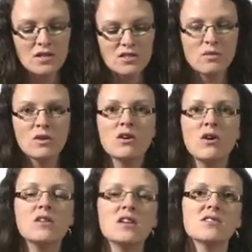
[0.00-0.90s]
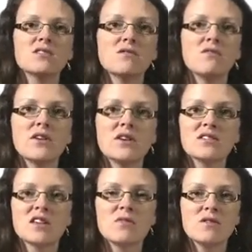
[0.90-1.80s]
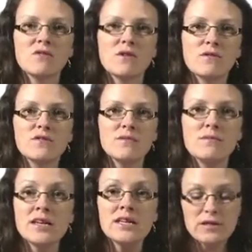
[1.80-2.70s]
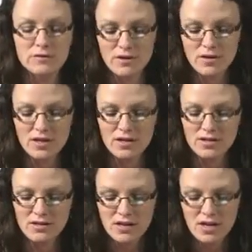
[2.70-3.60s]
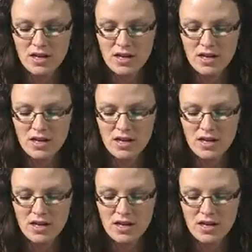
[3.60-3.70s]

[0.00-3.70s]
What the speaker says: So we know that histone variants can be involved in many different things.